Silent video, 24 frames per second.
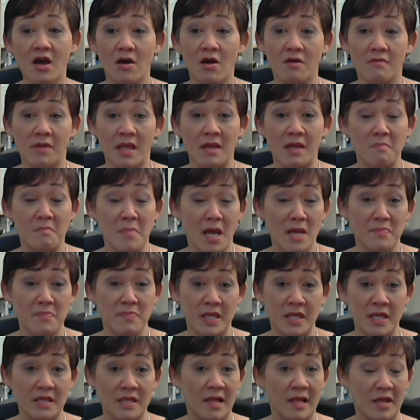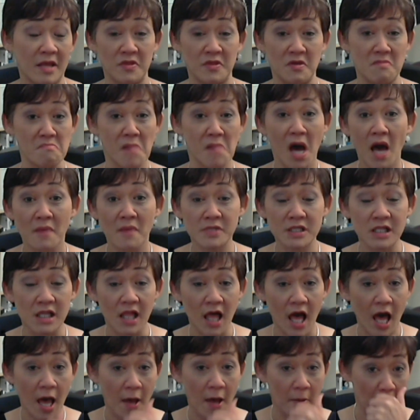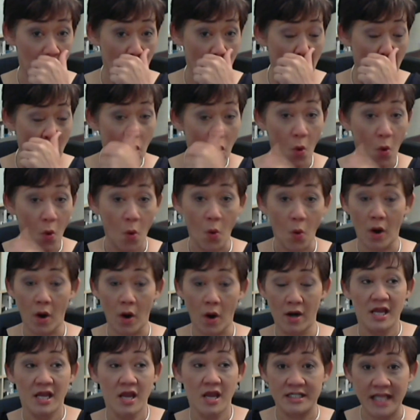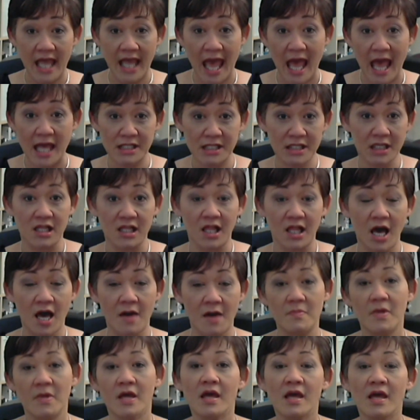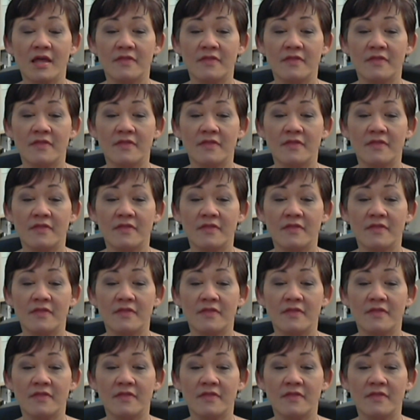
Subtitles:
Or it might be like the mom's club or dad's club,